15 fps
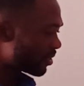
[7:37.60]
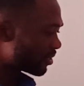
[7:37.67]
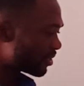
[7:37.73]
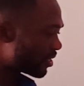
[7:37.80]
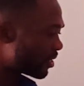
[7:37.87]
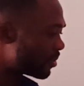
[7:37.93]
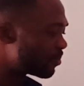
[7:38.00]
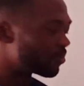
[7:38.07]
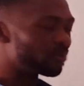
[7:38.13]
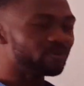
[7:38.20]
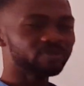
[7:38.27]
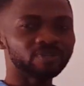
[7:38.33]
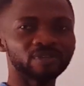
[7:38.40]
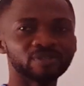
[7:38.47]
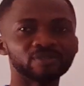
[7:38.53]
the
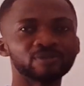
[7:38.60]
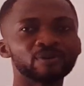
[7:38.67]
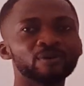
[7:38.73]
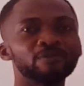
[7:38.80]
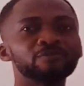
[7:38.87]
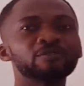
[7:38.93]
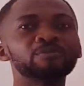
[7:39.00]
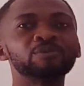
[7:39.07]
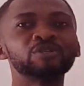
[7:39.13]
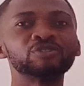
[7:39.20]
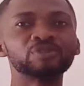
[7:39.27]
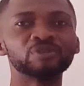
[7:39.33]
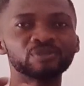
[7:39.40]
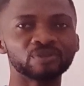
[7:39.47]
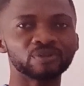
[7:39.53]
process of forming
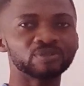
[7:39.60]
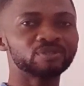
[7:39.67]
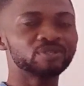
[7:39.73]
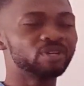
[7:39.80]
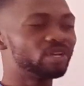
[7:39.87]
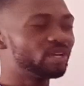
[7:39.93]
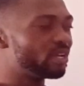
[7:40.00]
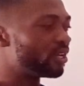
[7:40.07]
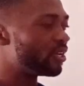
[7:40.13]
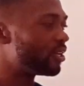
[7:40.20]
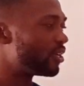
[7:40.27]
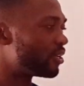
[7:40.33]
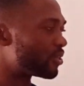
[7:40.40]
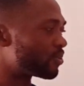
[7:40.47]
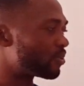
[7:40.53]
schizons
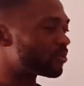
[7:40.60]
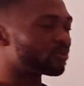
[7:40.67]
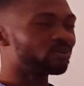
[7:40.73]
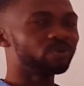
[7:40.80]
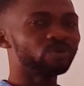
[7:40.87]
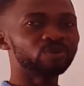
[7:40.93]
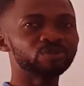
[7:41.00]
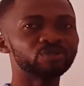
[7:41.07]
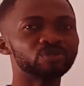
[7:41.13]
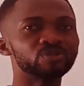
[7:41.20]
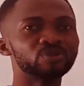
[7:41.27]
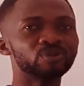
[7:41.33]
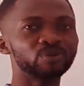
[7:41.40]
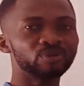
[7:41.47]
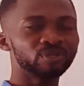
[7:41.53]
is what we call
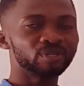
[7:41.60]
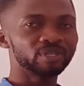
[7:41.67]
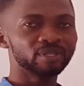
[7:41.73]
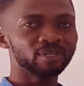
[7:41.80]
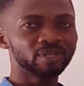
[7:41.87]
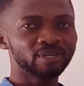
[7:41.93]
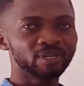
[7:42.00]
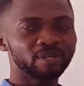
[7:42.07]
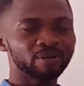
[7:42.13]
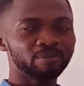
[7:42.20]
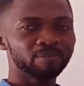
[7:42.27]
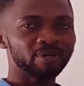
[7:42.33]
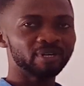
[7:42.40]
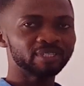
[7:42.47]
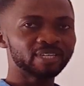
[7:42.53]
schizogony.
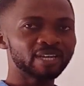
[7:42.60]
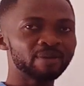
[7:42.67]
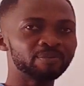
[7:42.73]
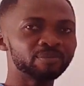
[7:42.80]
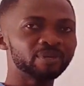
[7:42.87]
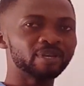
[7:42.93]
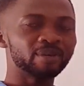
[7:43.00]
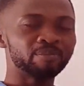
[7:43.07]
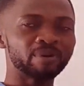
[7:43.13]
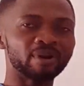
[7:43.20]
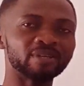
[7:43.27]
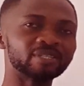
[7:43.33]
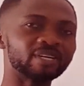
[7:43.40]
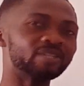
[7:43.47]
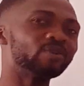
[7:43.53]
By the time a
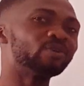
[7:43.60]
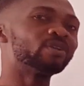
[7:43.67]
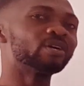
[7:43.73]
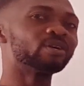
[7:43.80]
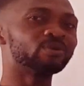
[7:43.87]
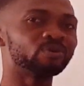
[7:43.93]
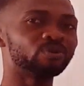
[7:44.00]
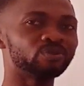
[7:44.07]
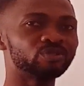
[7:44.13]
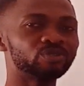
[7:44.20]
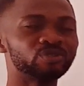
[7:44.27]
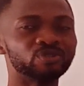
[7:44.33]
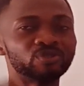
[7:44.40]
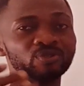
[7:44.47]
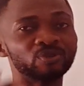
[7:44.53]
parasite undergoes
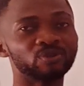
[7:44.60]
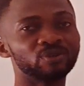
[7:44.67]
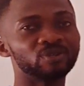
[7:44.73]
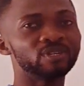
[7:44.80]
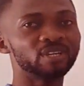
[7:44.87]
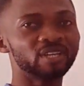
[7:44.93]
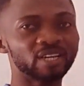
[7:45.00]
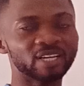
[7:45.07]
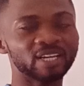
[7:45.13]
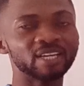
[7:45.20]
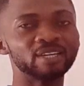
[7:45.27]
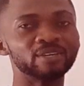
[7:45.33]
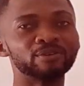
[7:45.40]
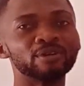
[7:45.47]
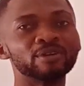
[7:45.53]
schizogony,
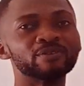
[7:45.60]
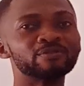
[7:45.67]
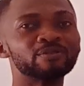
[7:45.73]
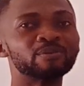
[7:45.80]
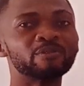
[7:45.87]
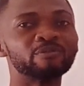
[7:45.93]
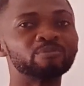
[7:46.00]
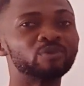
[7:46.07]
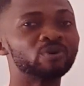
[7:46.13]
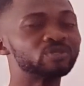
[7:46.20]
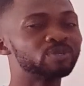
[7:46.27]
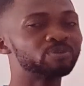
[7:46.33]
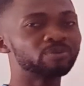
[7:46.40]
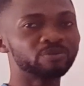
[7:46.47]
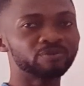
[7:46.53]
a form of
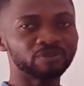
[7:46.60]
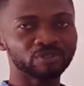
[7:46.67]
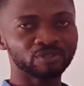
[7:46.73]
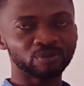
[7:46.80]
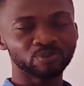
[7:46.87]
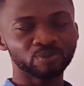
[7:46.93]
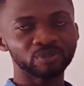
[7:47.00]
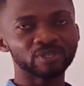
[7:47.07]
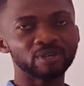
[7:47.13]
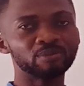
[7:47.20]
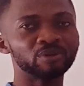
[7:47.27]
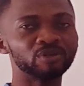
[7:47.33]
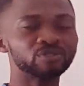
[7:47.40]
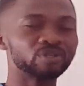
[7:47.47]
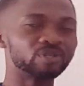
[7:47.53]
multiple fission, which I
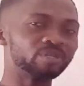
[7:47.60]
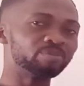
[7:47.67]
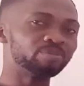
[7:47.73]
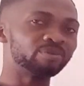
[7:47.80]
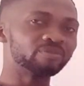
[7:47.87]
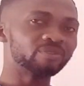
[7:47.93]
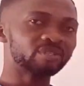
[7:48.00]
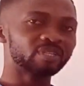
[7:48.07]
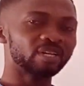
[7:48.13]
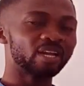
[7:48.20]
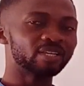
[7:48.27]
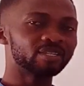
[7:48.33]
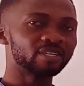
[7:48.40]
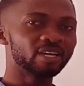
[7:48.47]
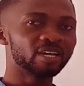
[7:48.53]
mentioned in the previous
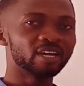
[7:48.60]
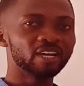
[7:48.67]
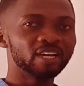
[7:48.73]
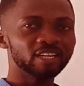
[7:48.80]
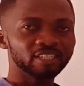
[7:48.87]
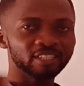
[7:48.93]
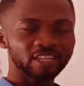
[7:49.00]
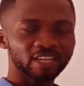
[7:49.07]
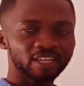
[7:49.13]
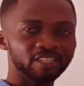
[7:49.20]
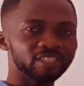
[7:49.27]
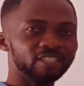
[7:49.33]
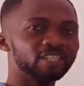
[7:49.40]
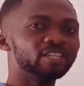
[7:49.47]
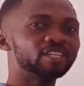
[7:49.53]
class,
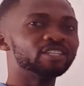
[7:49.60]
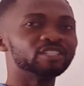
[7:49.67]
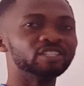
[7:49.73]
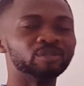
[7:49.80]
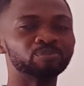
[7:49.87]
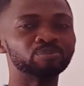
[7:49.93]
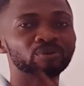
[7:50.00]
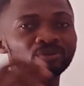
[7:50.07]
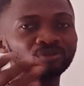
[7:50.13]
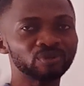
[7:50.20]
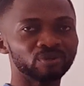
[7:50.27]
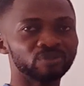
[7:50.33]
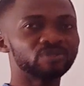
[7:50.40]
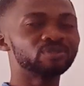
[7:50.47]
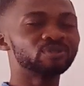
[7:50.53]
then the
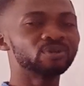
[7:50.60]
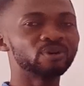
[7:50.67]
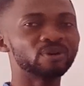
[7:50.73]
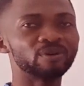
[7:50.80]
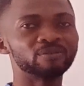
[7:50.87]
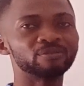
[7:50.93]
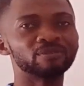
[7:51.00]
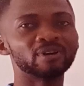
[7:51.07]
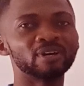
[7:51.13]
product of